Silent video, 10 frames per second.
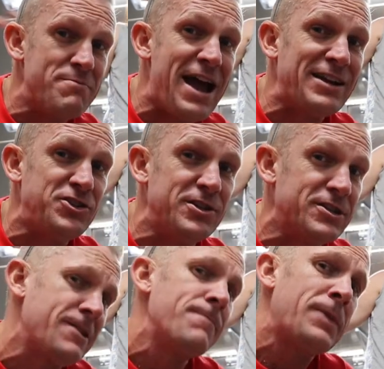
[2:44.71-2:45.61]
match
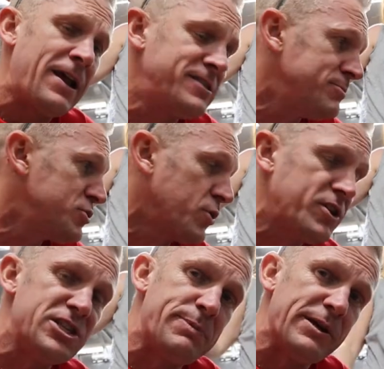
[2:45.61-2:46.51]
is. It's some sort of
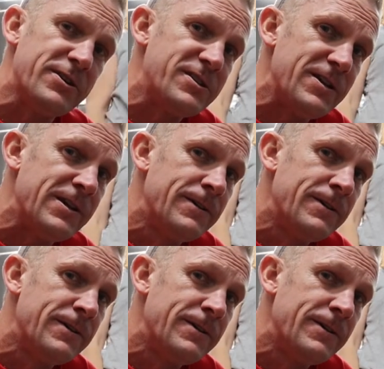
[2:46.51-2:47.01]
conspiracy.